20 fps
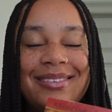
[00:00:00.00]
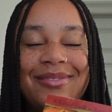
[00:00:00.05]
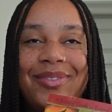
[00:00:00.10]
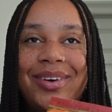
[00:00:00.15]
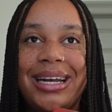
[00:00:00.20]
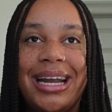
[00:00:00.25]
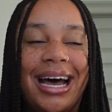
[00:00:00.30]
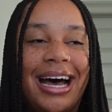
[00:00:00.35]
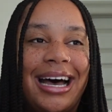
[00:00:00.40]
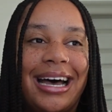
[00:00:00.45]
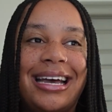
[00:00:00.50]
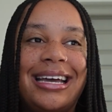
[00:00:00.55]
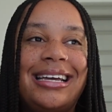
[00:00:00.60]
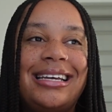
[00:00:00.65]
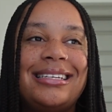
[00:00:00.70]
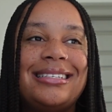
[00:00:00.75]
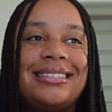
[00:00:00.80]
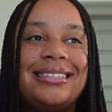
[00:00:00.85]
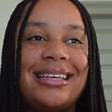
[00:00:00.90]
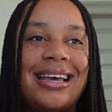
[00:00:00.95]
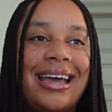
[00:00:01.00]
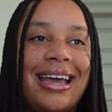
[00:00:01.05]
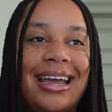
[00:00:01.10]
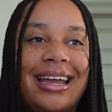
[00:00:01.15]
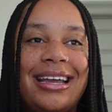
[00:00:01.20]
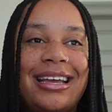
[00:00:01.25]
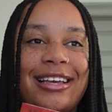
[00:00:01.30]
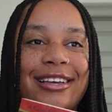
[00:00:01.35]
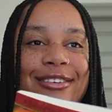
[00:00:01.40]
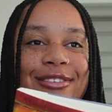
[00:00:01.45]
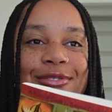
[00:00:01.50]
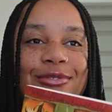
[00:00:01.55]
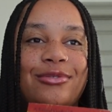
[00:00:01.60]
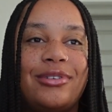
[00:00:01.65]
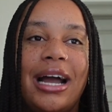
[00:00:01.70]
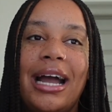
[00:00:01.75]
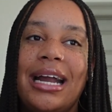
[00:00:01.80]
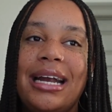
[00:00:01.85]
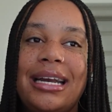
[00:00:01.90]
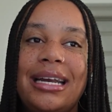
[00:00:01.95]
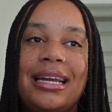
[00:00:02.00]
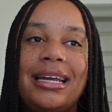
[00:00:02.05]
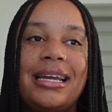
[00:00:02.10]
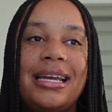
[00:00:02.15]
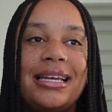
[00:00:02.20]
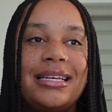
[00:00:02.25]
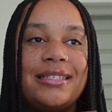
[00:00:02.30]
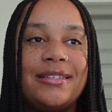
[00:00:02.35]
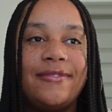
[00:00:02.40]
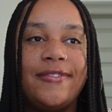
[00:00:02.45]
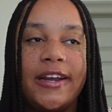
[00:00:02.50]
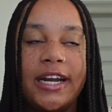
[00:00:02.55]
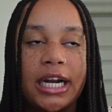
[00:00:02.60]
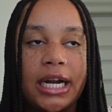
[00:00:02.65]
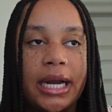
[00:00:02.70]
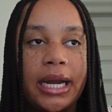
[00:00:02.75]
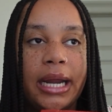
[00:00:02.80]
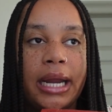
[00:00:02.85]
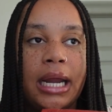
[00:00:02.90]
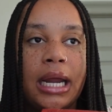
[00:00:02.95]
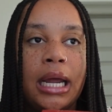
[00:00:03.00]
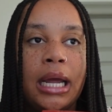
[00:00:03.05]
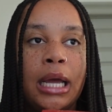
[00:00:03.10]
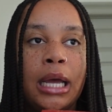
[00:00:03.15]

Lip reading: When I say his writing is very